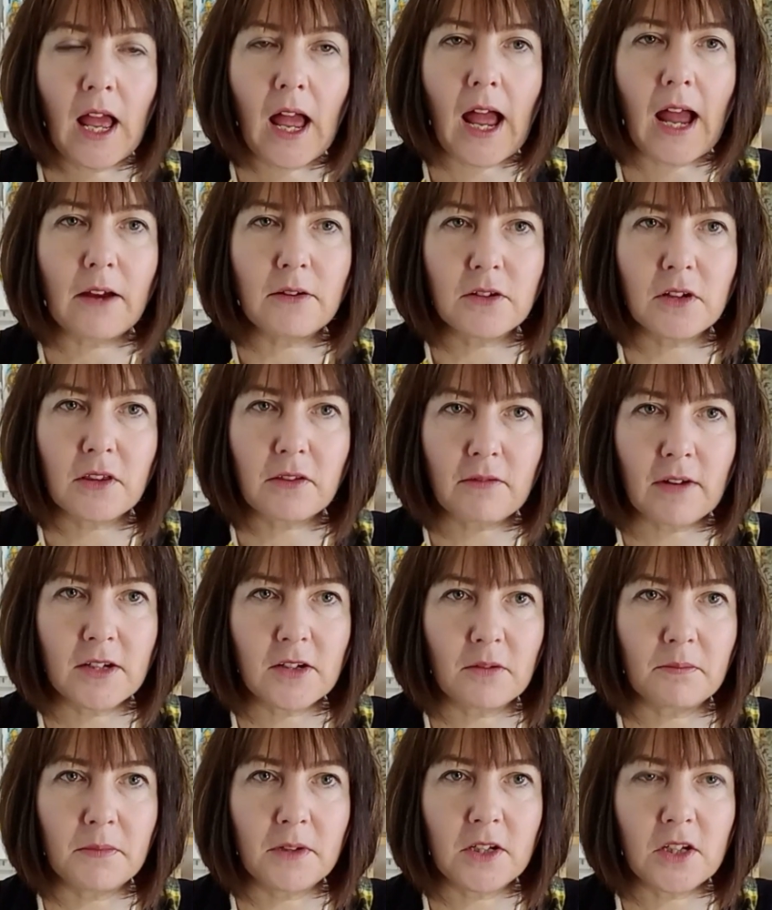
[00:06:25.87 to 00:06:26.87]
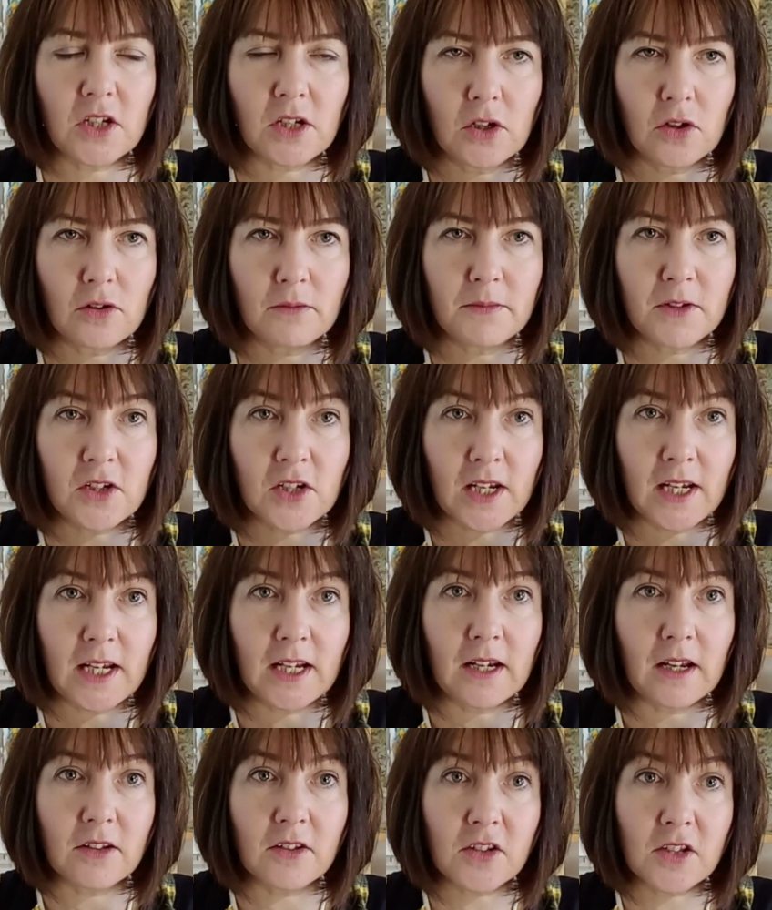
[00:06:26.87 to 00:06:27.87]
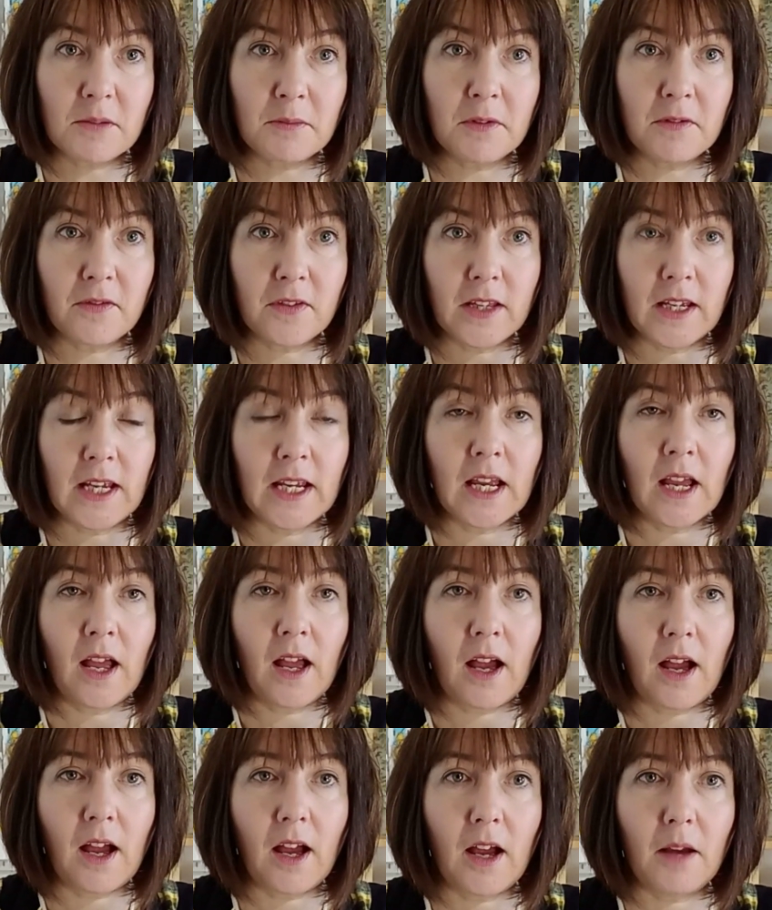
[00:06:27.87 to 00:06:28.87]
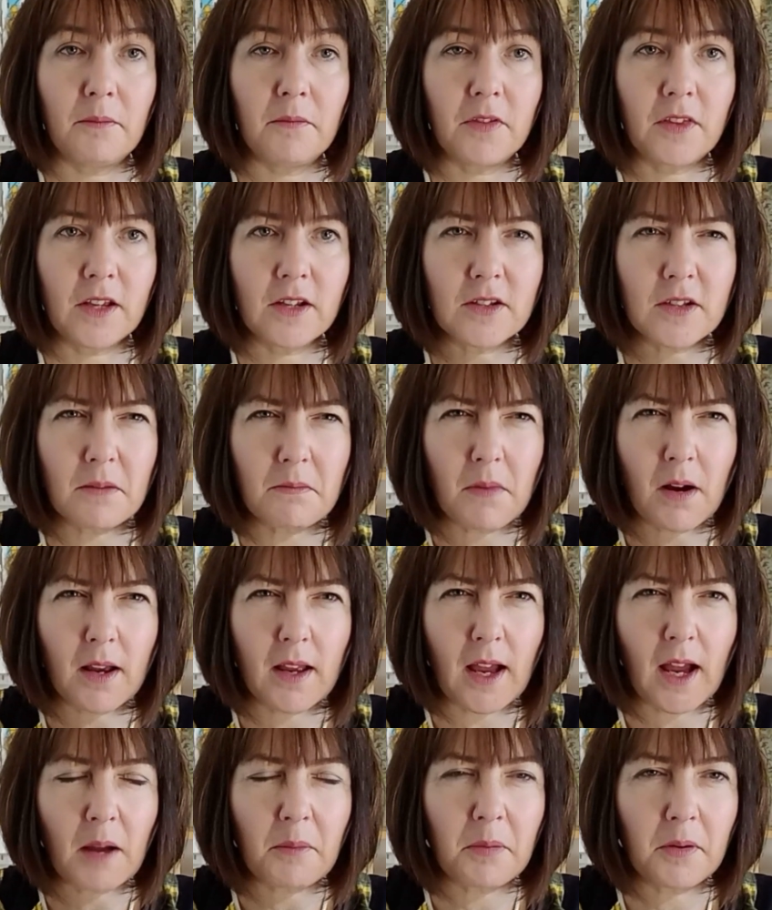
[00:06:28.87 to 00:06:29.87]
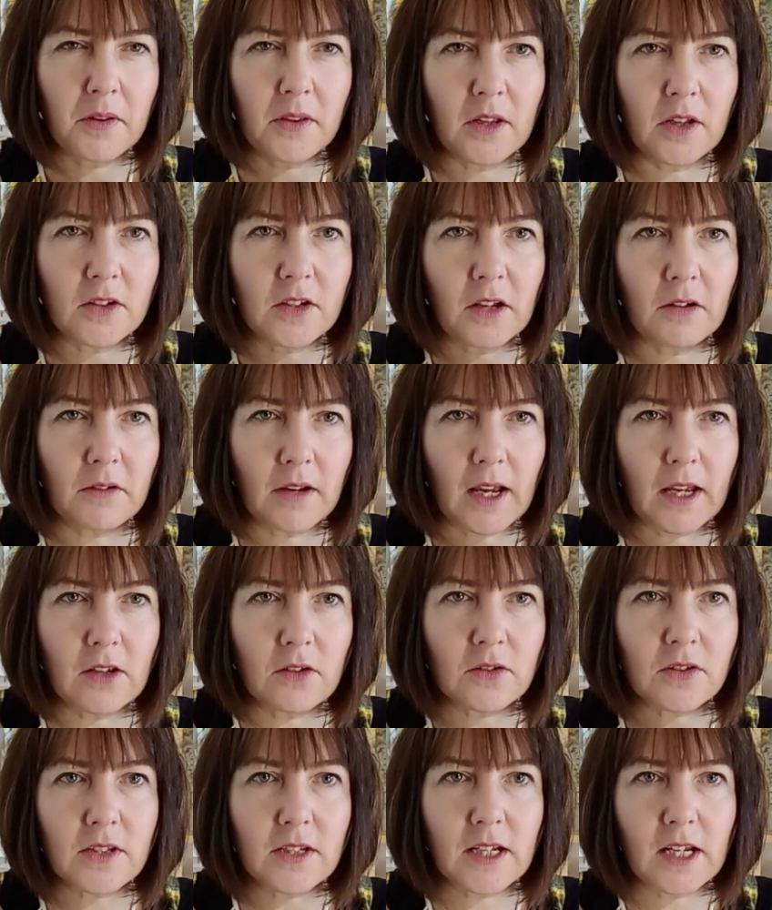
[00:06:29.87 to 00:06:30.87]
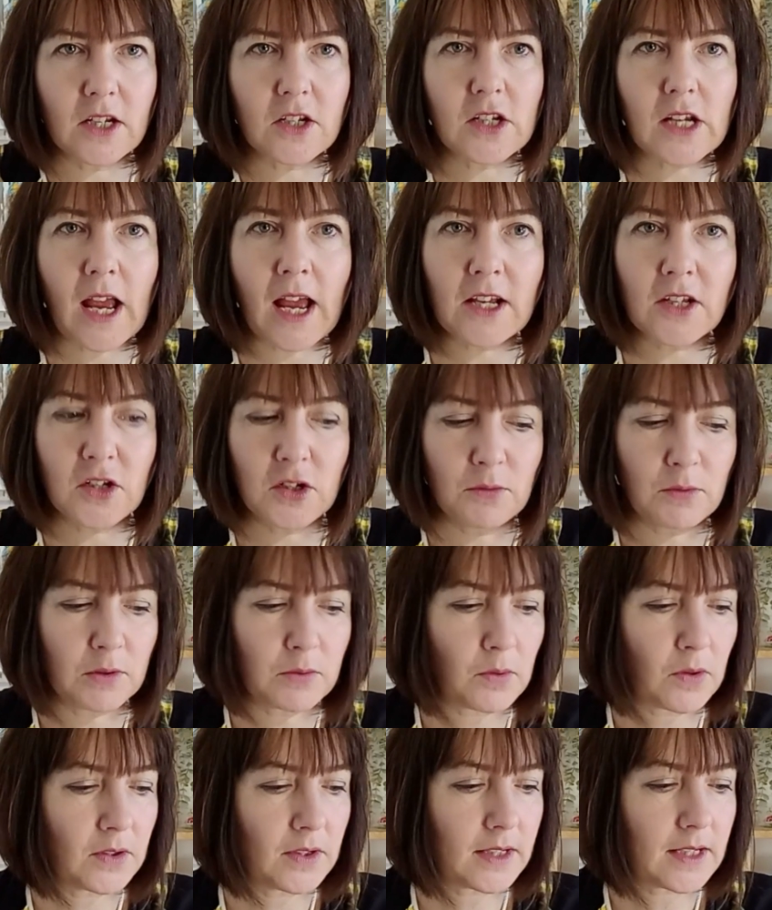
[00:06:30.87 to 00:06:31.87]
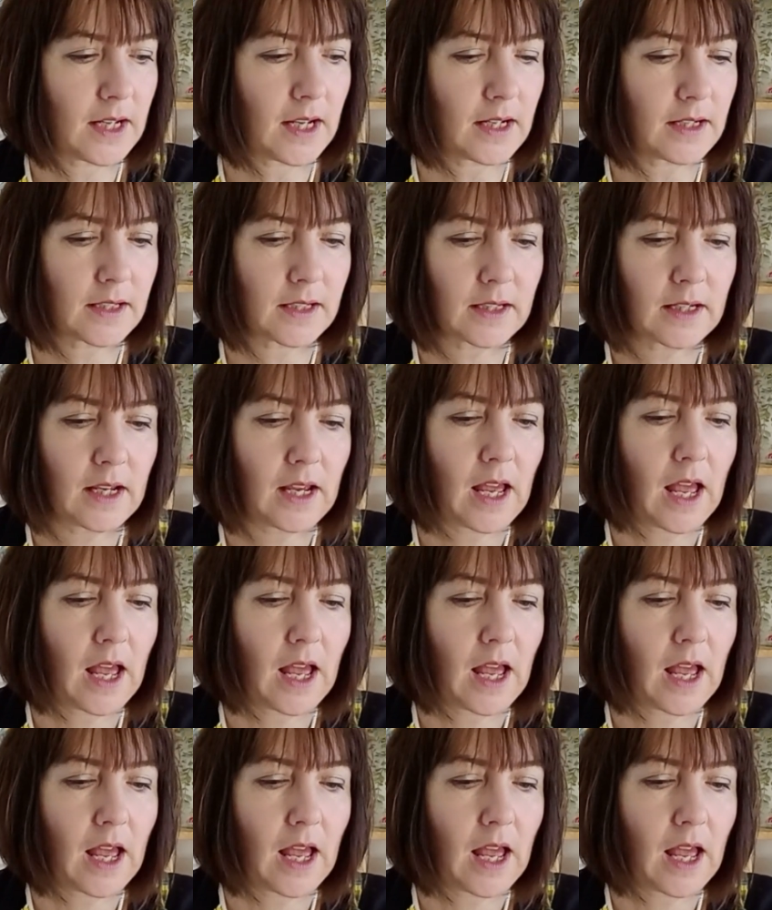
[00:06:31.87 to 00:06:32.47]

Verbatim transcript: how to thread up your machine, and some of the um, things that might happen that don't get your stitch as you would want it.